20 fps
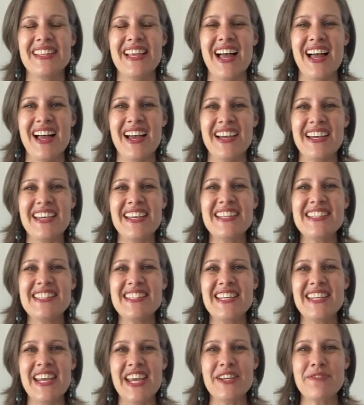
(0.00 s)
Hi, it's
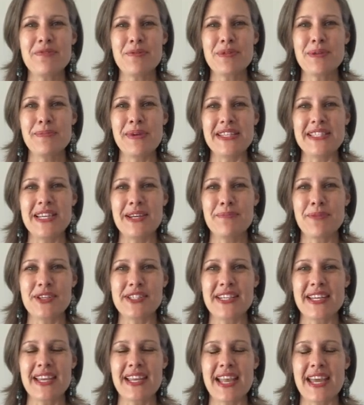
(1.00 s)
Nanette from the Metal
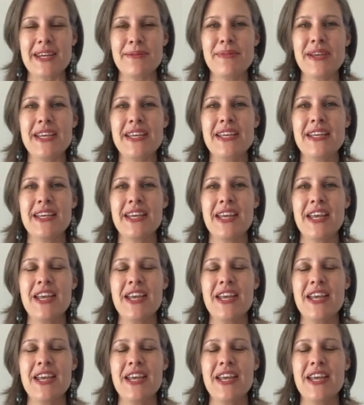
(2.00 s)
Embossing Academy.